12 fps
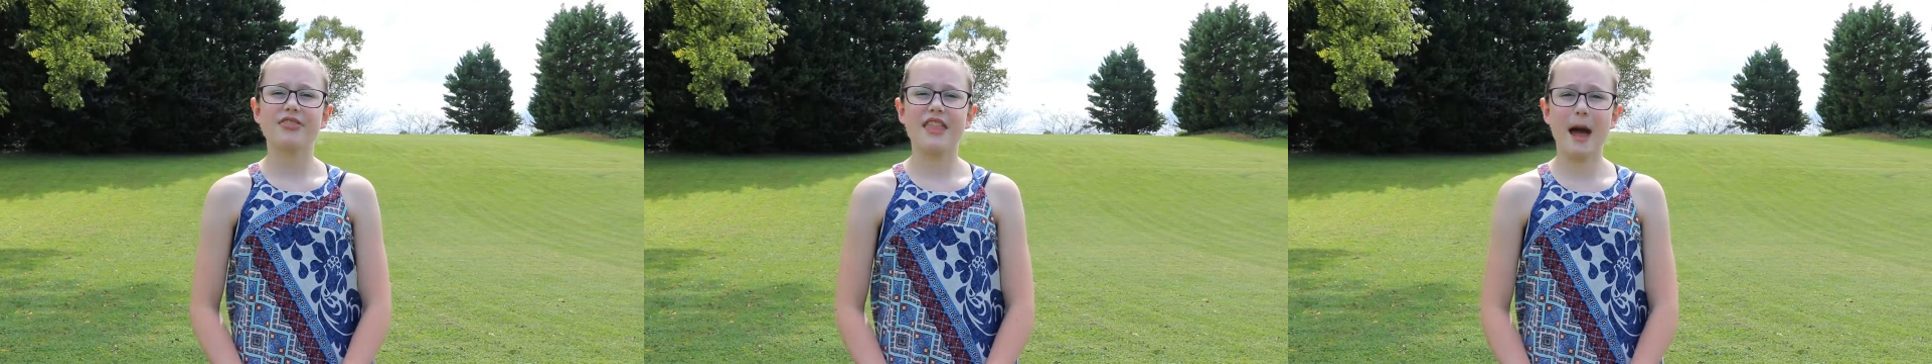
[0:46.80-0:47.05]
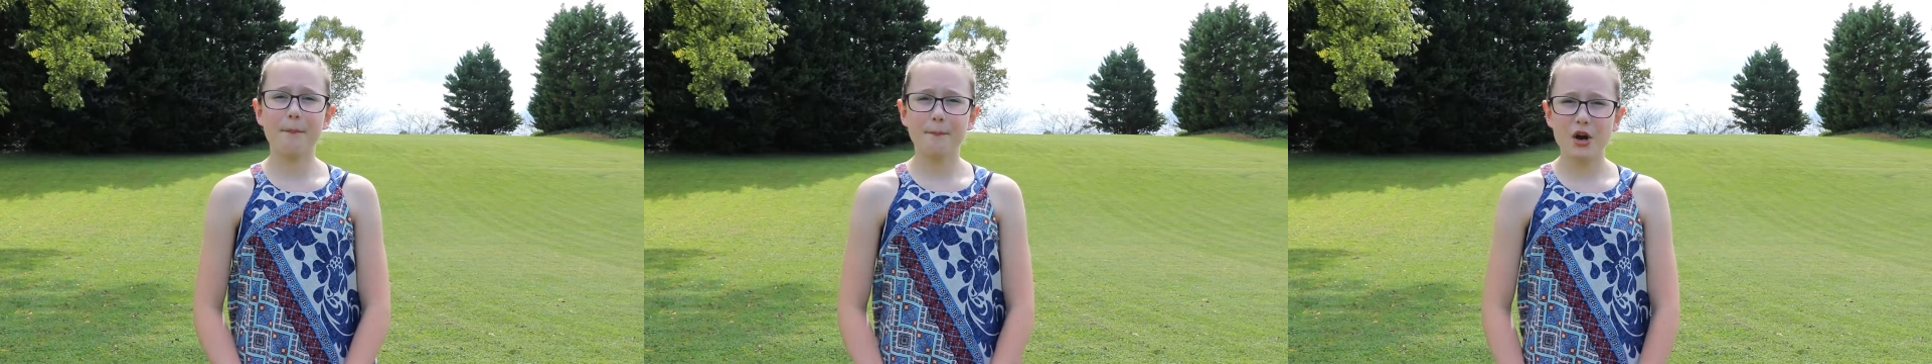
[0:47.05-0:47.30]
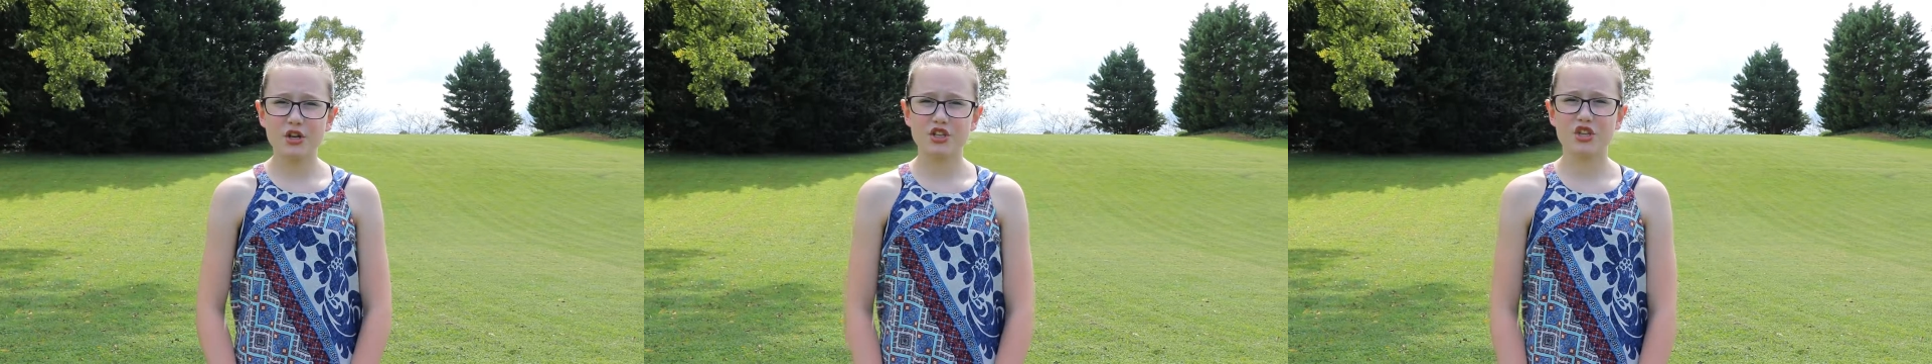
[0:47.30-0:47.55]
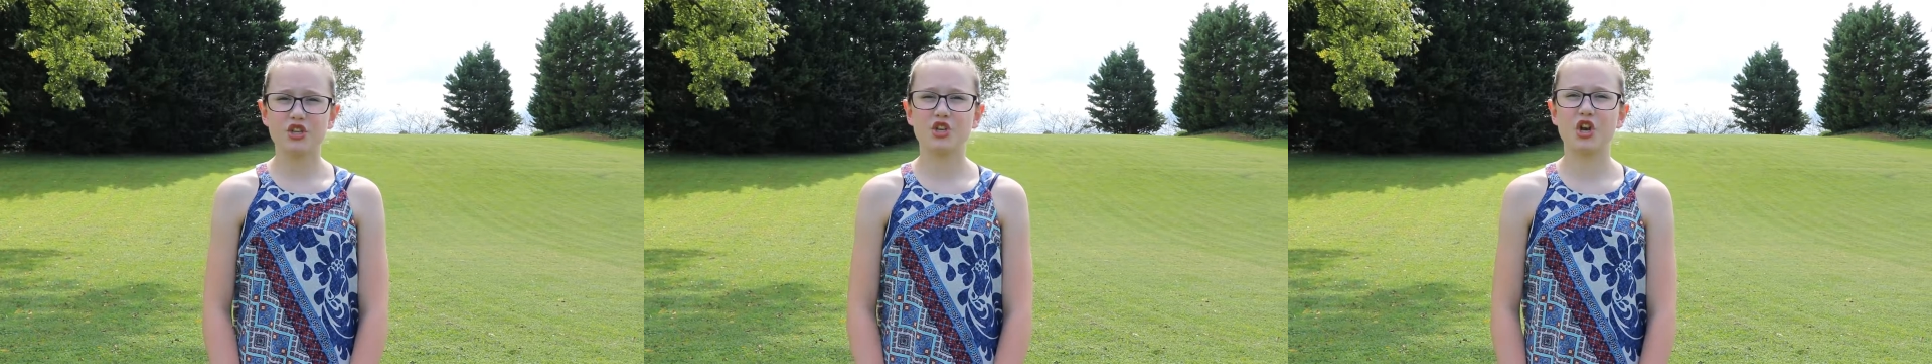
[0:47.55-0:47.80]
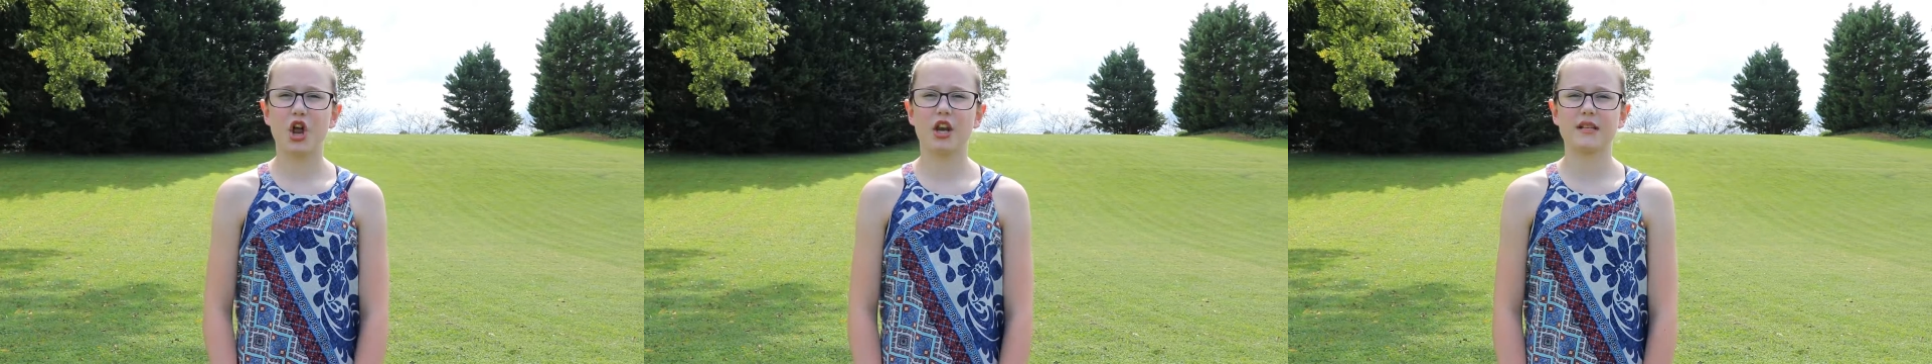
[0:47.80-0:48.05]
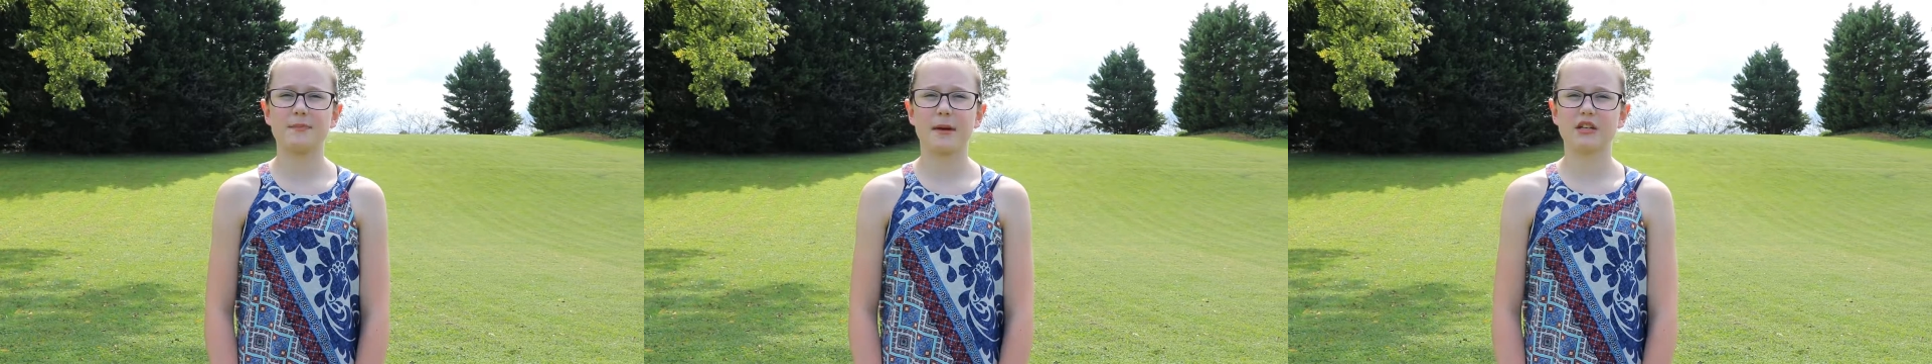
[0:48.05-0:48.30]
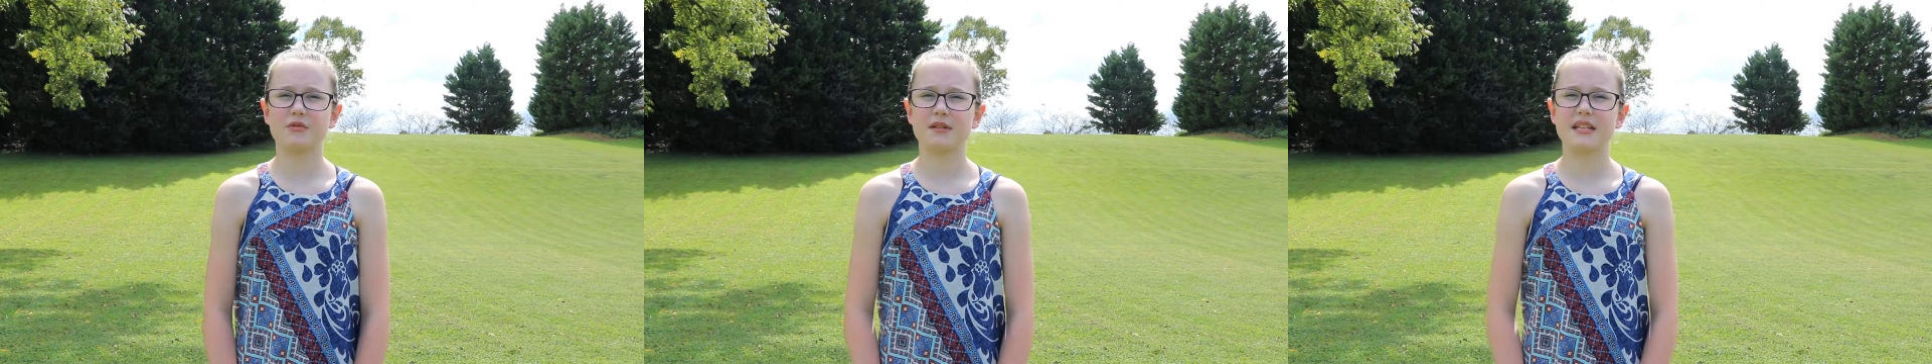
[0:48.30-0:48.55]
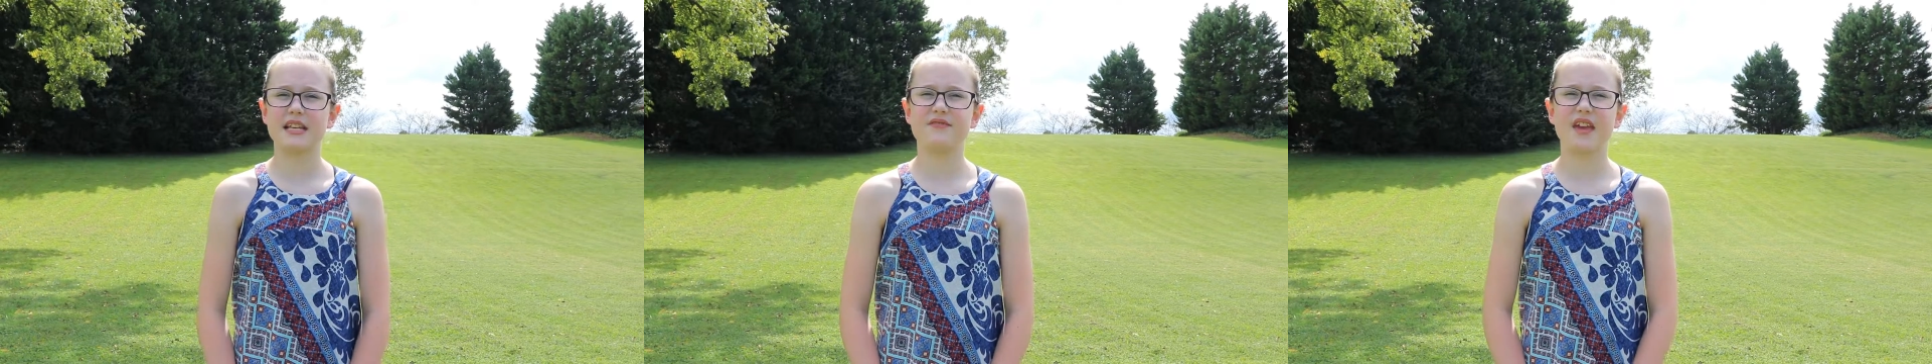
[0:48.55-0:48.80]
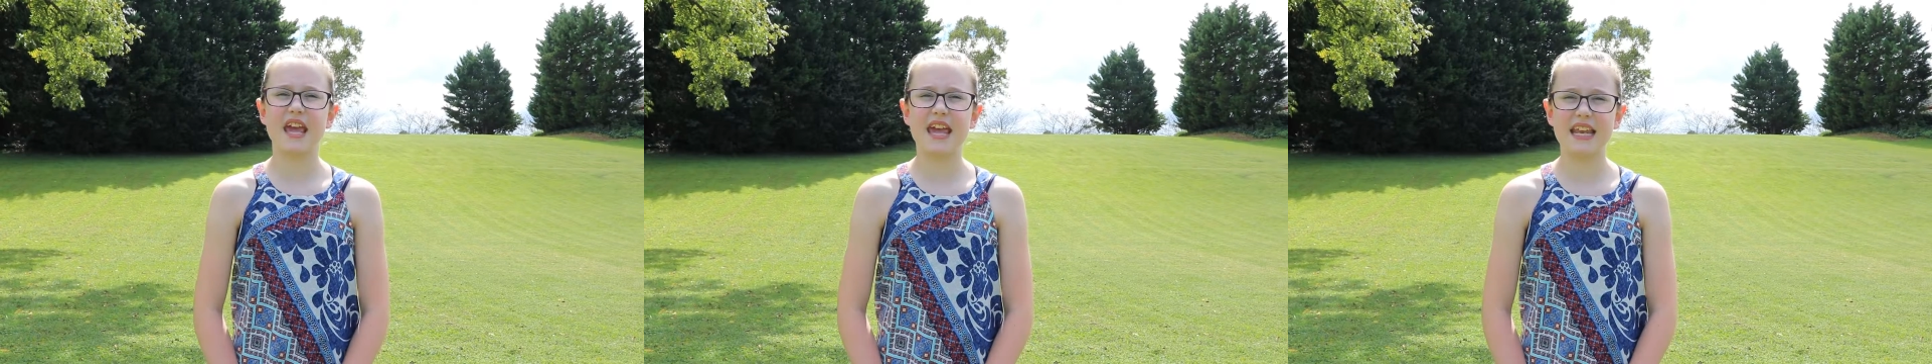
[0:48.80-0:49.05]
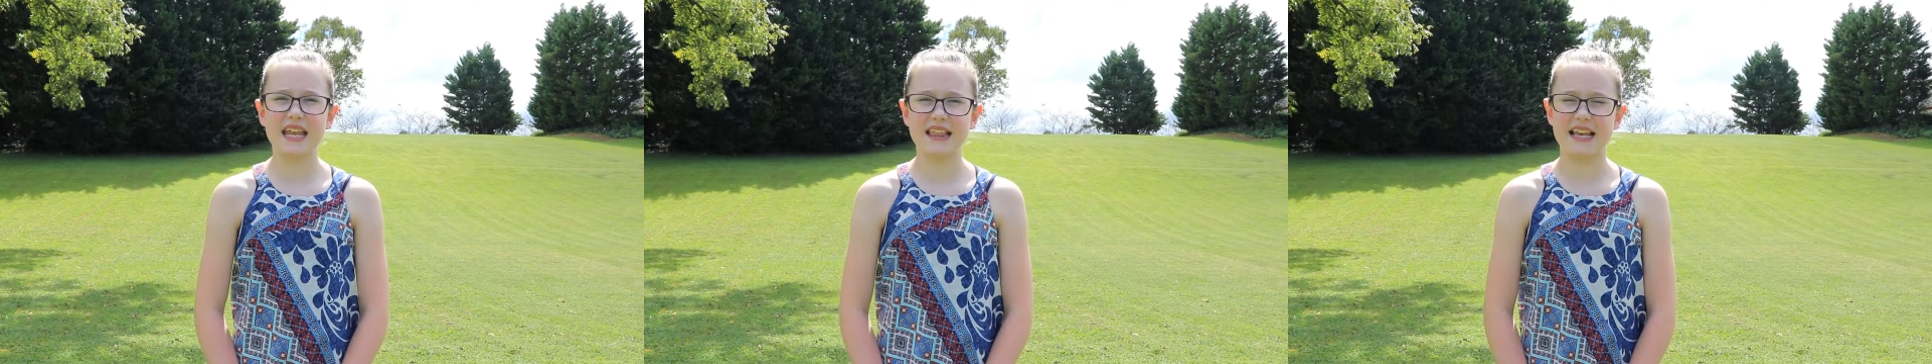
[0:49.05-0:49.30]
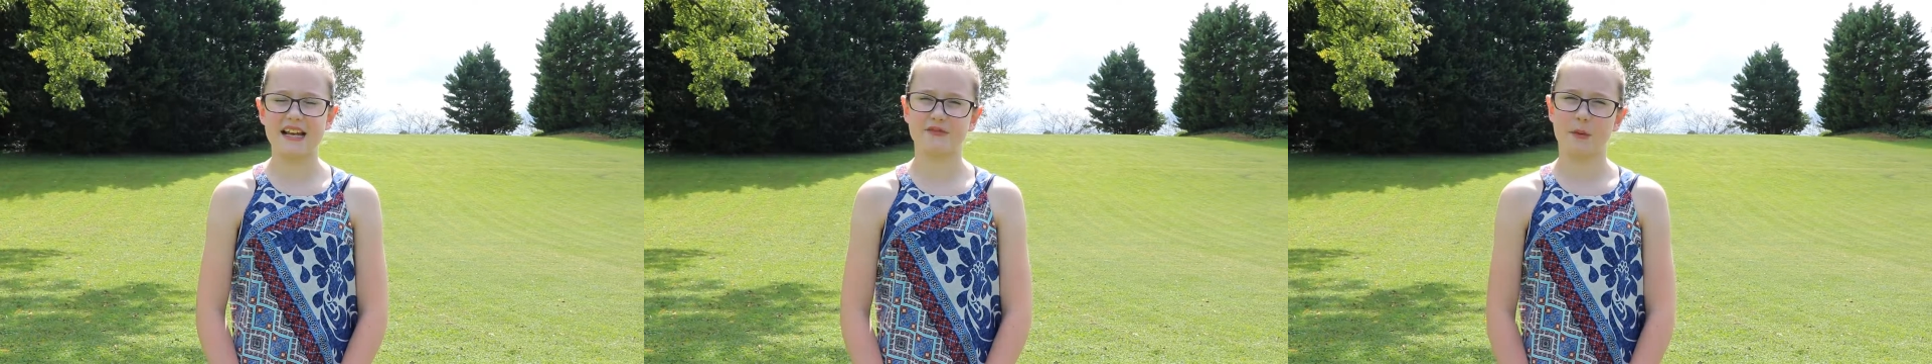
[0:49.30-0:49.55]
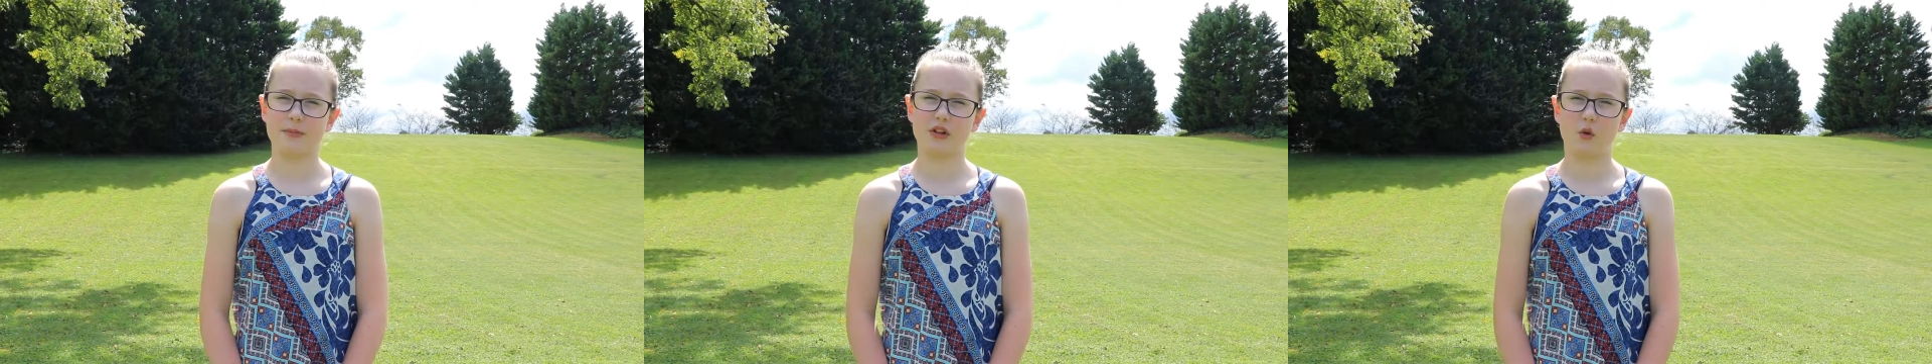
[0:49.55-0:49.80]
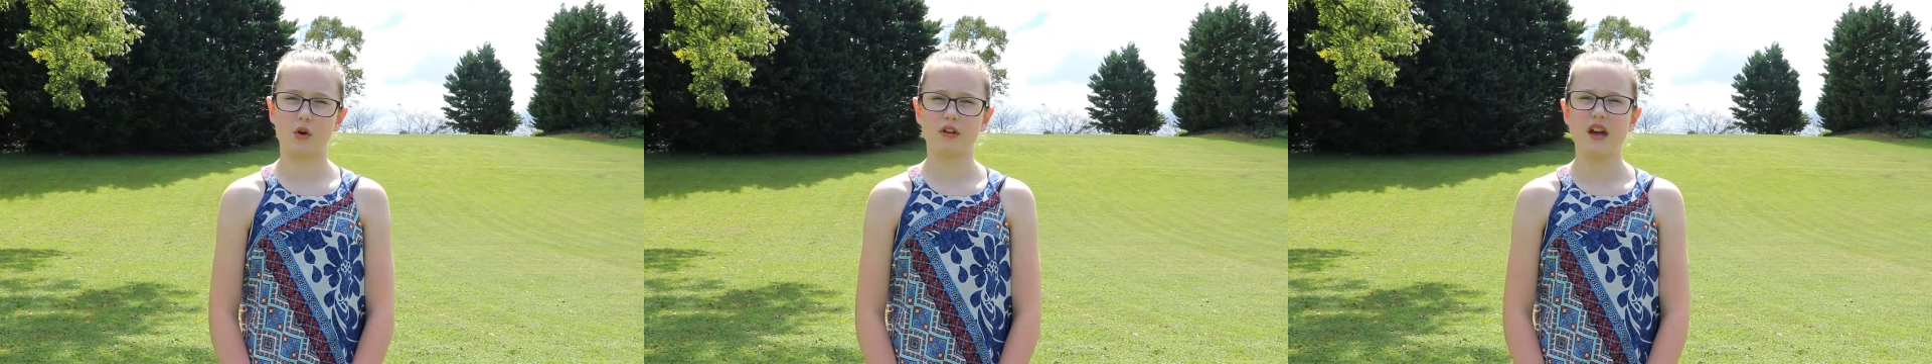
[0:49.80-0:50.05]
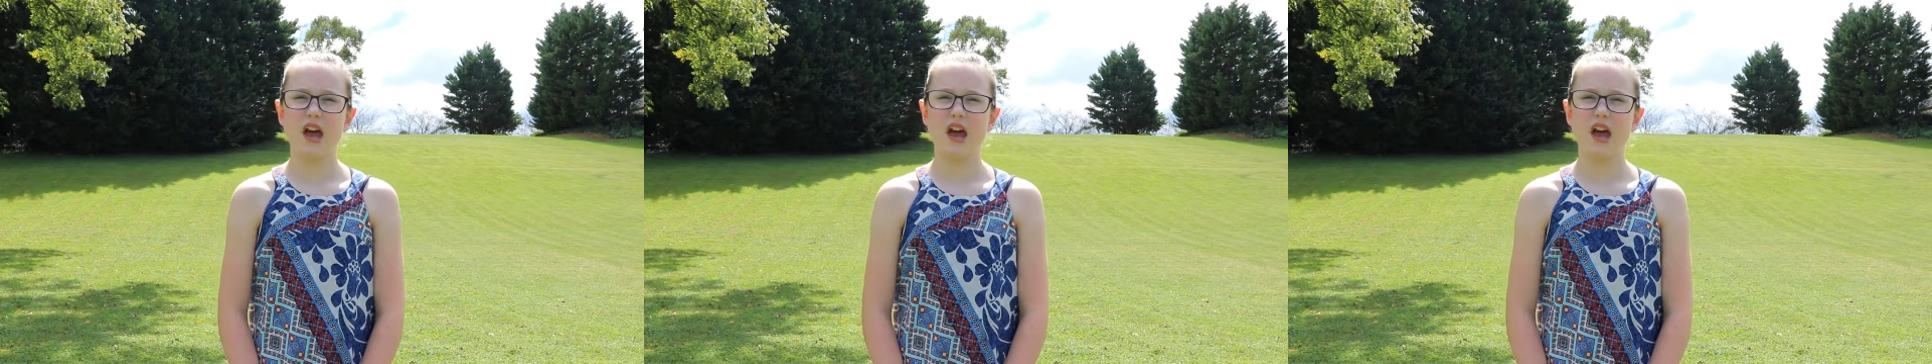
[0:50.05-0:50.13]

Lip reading: That person should not expect to receive anything from the Lord.